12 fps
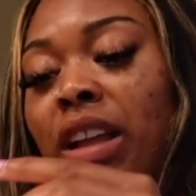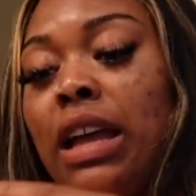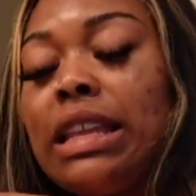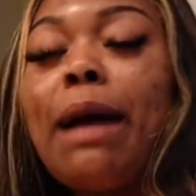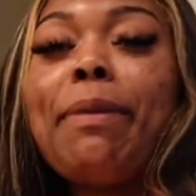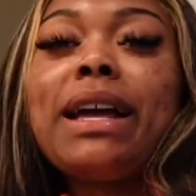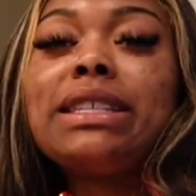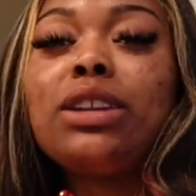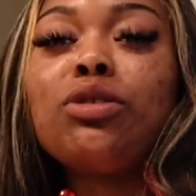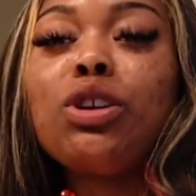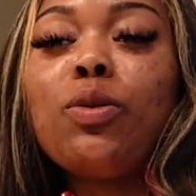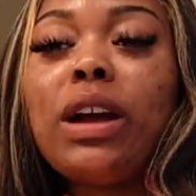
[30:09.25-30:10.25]
Yeah, because I
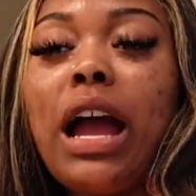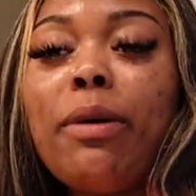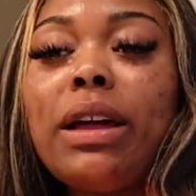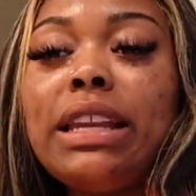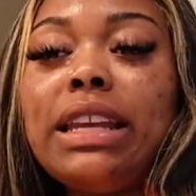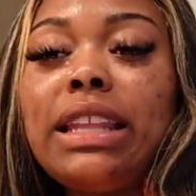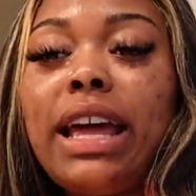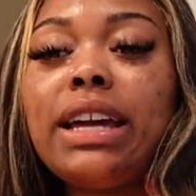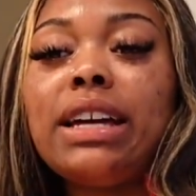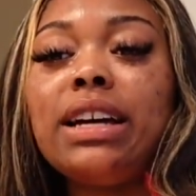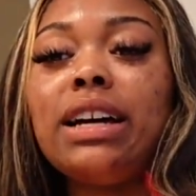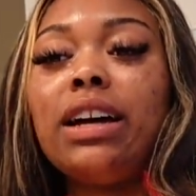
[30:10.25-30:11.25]
don't know where I would need like
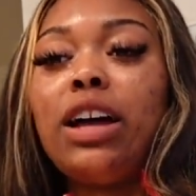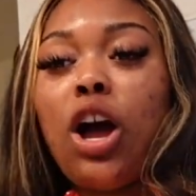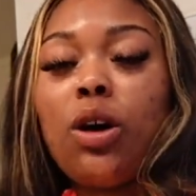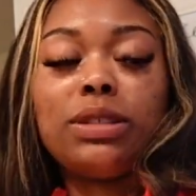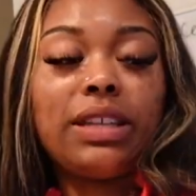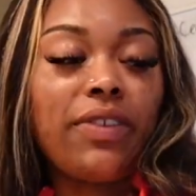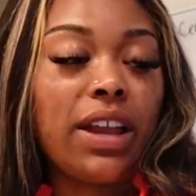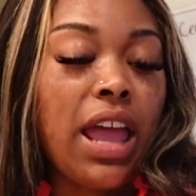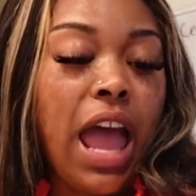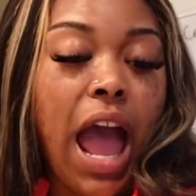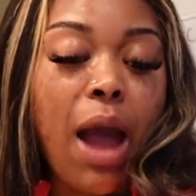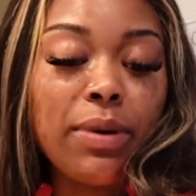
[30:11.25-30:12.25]
a. Uh, oh, Stephon,
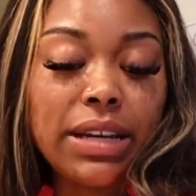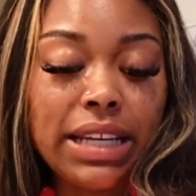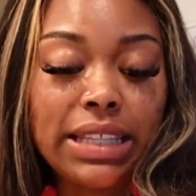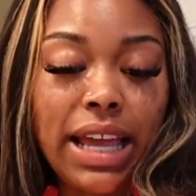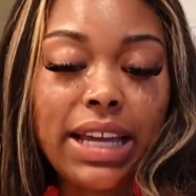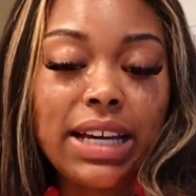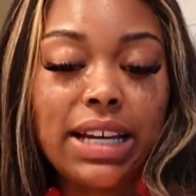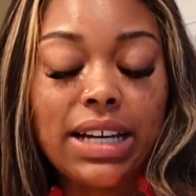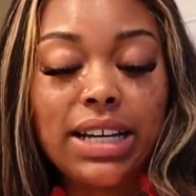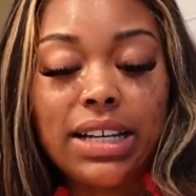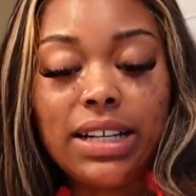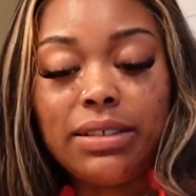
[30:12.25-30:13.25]
I would need like a.
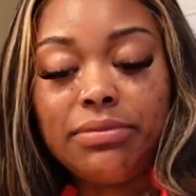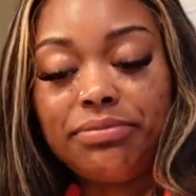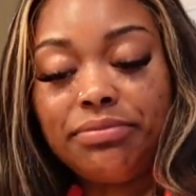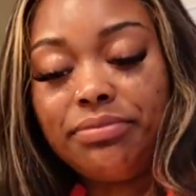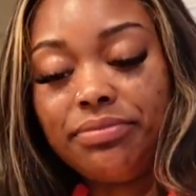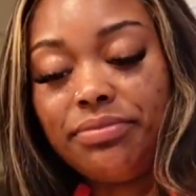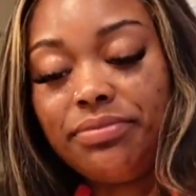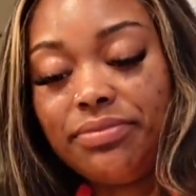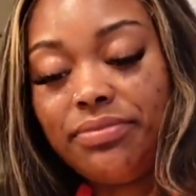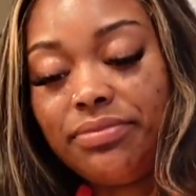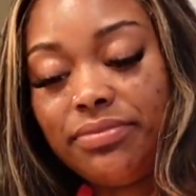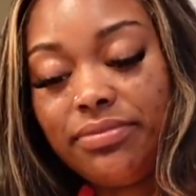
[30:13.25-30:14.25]
um
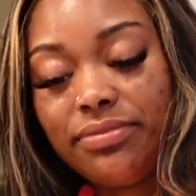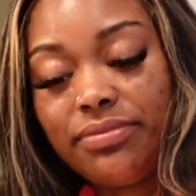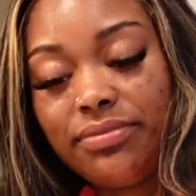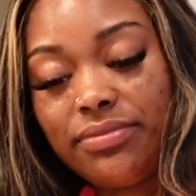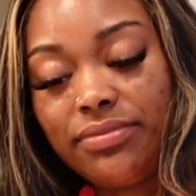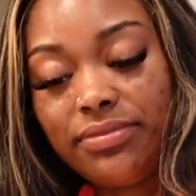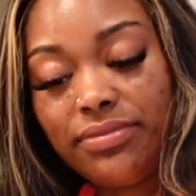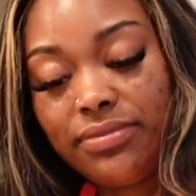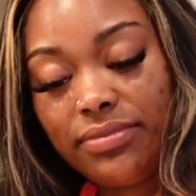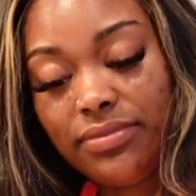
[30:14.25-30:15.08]
Hello.